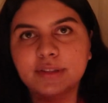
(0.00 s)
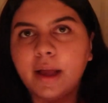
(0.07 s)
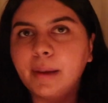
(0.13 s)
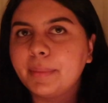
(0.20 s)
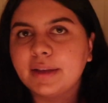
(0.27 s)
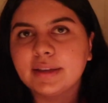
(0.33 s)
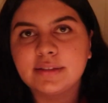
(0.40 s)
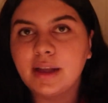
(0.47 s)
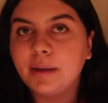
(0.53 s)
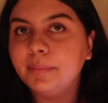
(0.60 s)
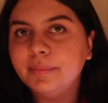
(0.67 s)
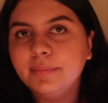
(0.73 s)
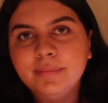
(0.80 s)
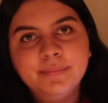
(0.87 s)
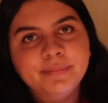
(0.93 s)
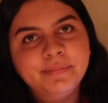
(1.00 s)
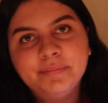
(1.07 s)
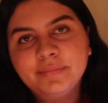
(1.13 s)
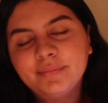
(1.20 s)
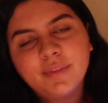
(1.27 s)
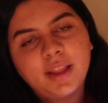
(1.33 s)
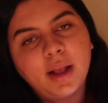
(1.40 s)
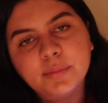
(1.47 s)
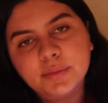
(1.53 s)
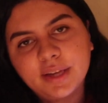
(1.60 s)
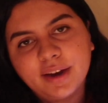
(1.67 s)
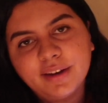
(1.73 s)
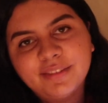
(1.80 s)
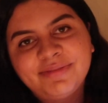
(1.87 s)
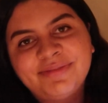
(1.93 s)
that because I'm
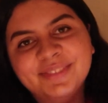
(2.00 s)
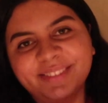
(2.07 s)
scared.